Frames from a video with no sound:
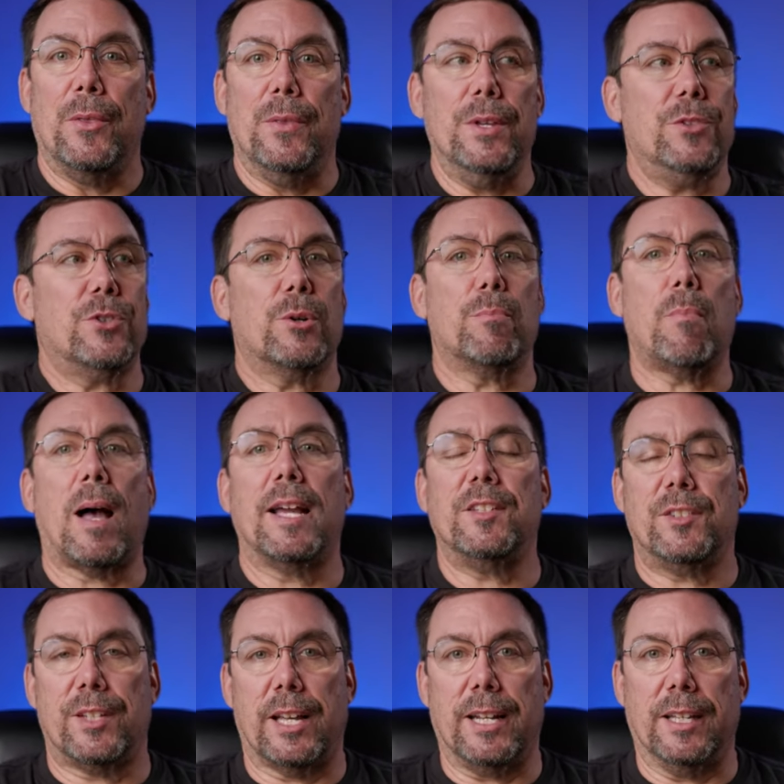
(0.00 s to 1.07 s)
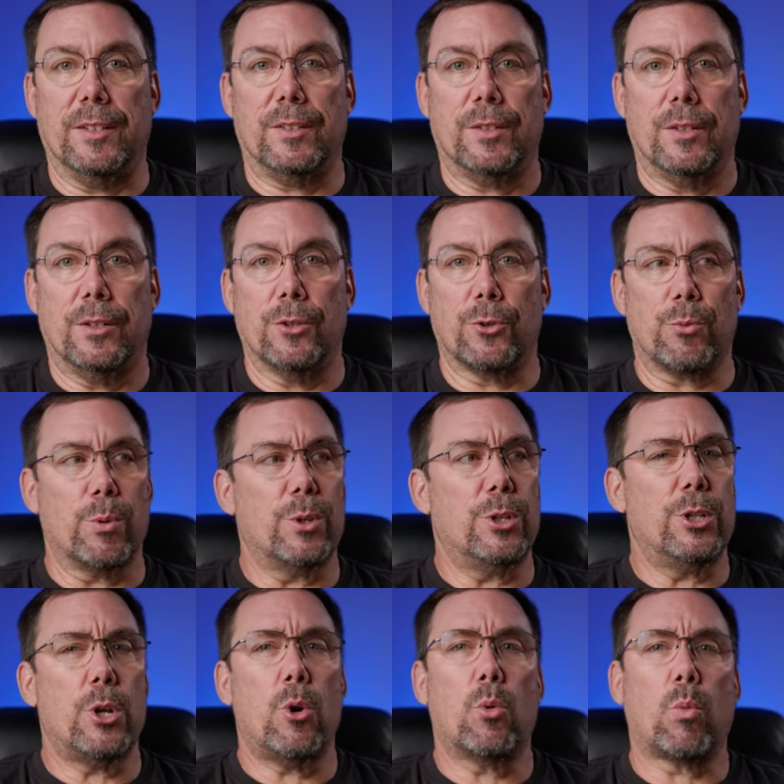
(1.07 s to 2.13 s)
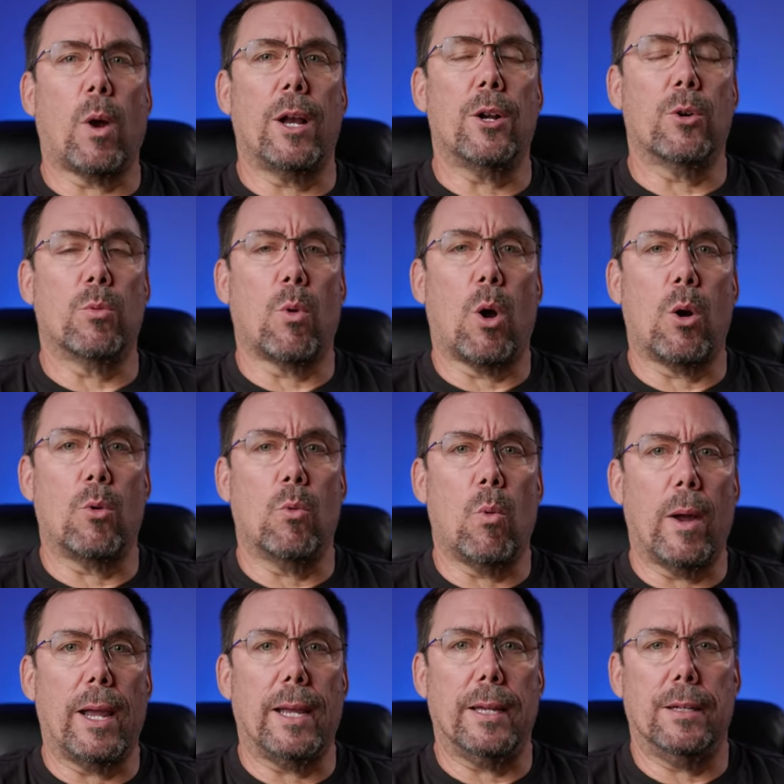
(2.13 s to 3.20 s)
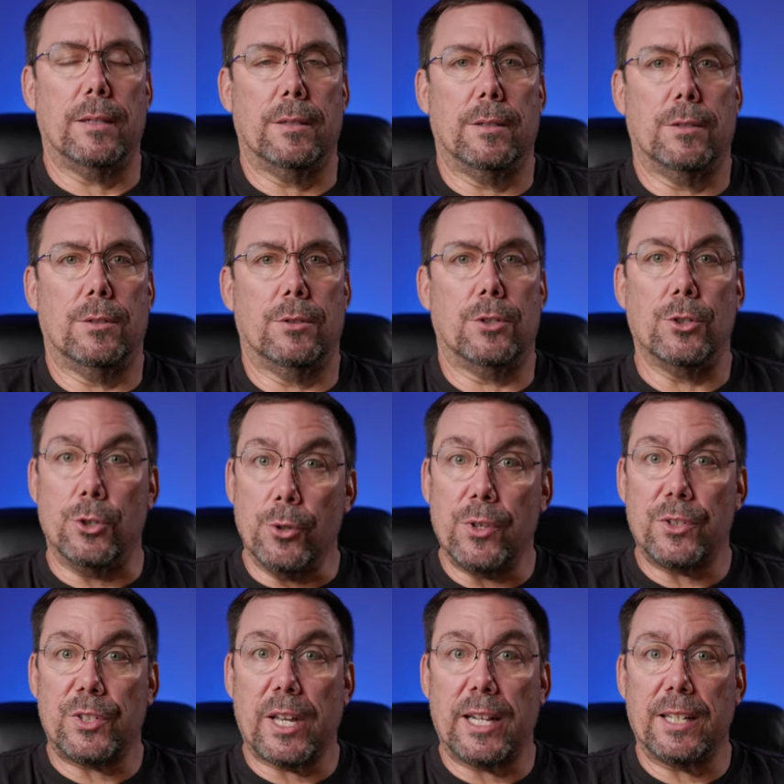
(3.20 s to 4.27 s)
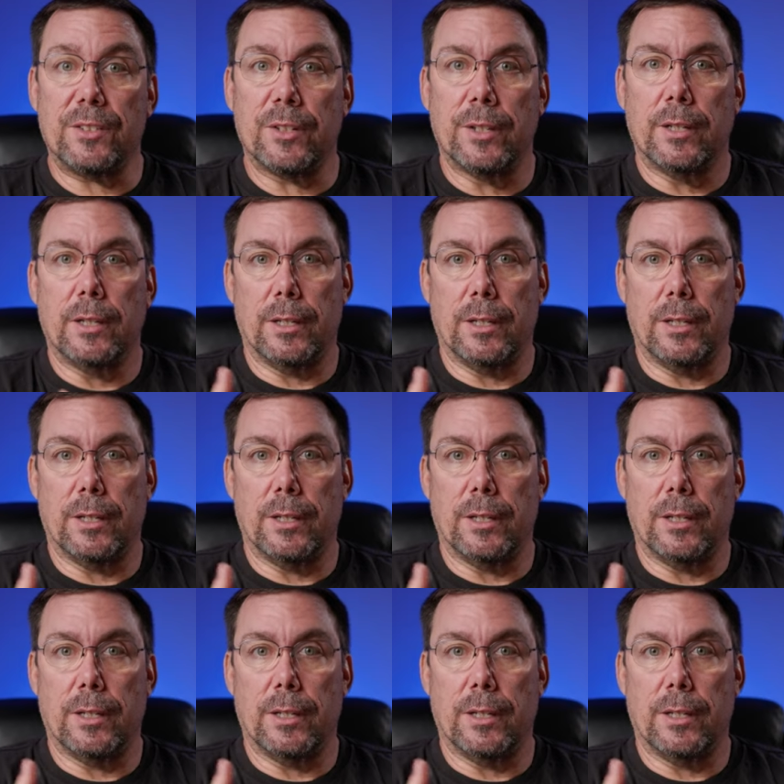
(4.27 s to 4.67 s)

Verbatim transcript: These are my settings. There's really no right or wrong way to do the settings.